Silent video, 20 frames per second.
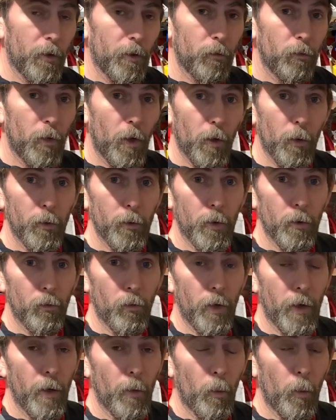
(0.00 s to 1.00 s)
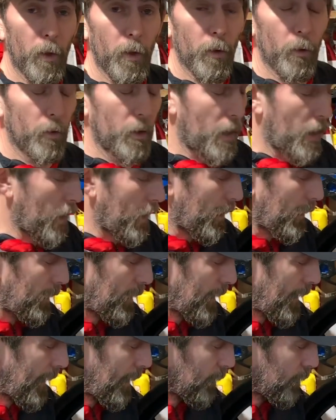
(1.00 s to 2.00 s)
Road rear wheel and
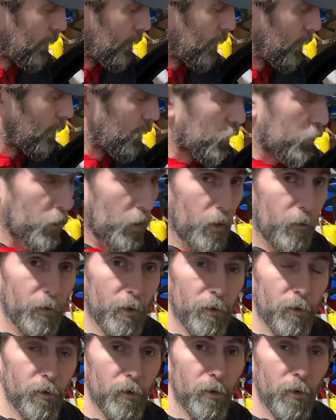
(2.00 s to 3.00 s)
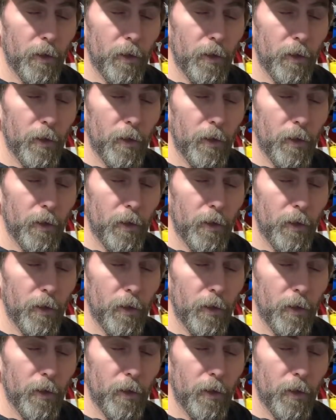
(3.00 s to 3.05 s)
how to service